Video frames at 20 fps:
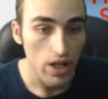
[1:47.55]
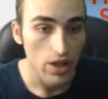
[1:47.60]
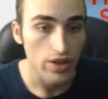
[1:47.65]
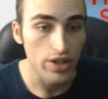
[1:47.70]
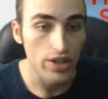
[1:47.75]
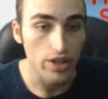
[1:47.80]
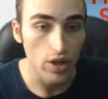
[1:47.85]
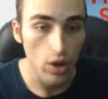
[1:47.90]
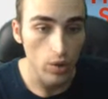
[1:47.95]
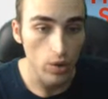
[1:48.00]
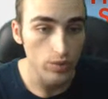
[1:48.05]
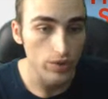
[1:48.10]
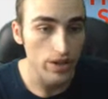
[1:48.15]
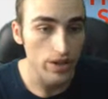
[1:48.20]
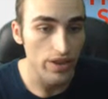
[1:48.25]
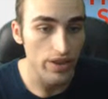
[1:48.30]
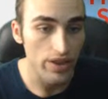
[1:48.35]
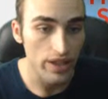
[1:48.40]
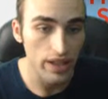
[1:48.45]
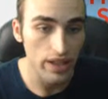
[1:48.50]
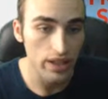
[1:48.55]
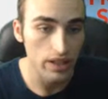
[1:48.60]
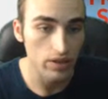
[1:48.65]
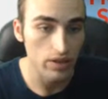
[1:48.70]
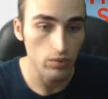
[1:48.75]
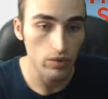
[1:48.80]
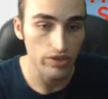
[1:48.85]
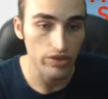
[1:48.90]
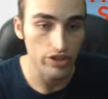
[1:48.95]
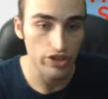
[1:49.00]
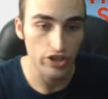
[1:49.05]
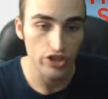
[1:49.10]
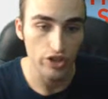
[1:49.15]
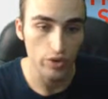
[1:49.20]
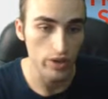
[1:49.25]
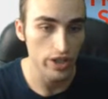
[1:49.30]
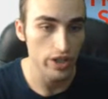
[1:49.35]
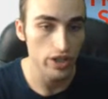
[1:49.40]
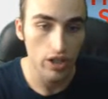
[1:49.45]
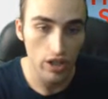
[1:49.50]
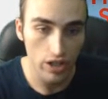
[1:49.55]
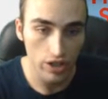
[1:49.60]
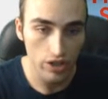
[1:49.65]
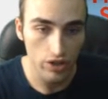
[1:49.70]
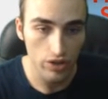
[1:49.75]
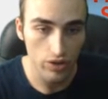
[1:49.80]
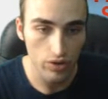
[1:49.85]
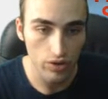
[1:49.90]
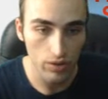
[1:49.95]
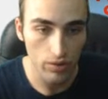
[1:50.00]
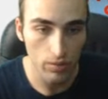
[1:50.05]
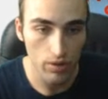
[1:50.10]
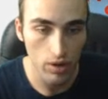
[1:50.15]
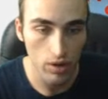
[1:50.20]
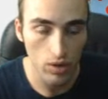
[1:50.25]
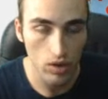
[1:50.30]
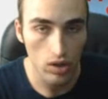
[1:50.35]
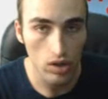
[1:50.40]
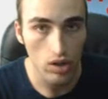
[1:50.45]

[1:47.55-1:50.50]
The only thing was a Joy-Con controller broke?